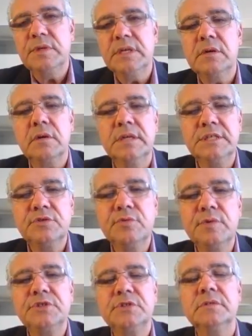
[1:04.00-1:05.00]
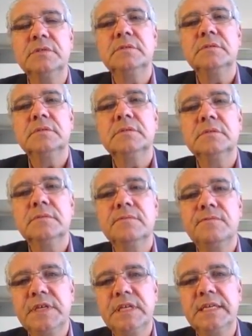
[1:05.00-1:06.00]
call intuition,
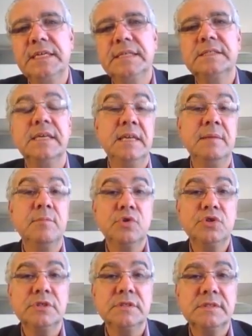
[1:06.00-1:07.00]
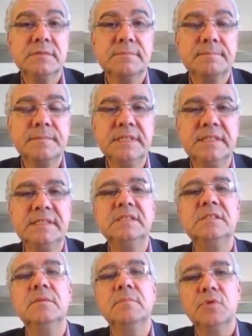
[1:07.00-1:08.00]
feelings, and emotions. This
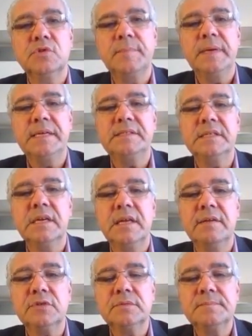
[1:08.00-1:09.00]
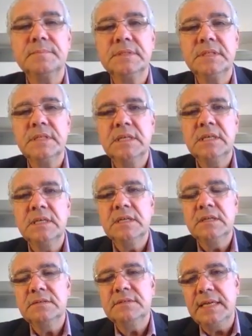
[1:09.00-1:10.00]
is the most basic level.
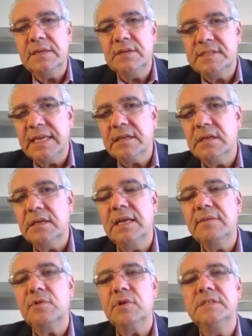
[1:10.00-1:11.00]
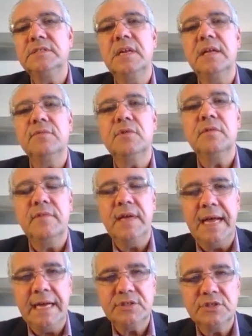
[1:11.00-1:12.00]
Then the second level is the level of
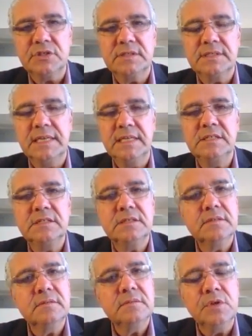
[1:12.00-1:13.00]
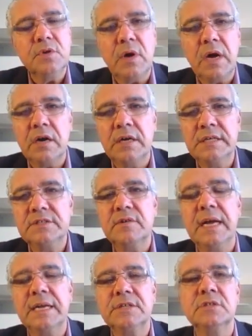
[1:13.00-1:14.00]
actions, that is, our
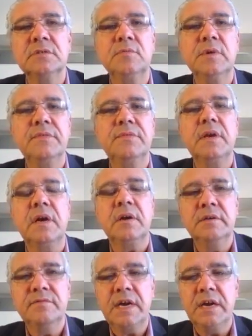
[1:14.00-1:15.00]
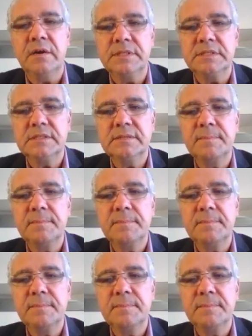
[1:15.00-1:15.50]
interaction with our environment.